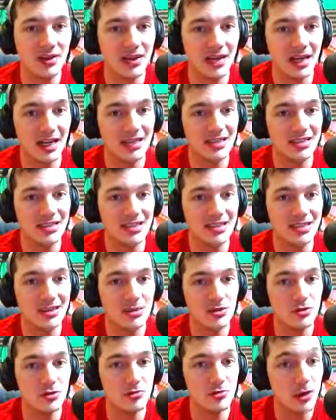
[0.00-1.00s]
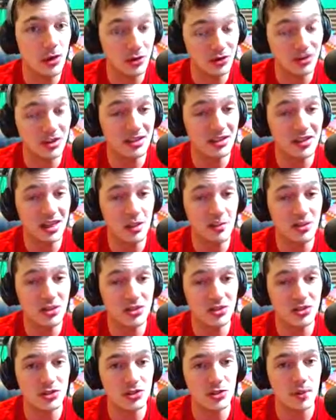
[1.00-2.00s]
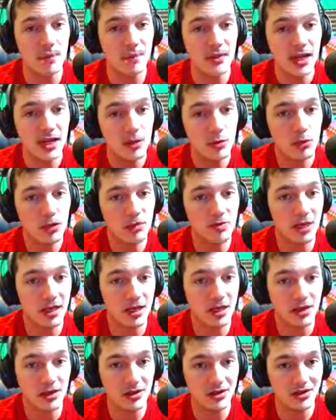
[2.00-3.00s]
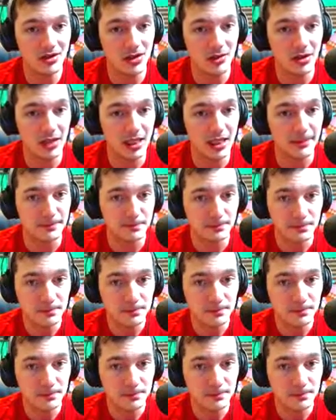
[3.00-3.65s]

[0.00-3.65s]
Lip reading: that I did do most of the damage to with my cards already,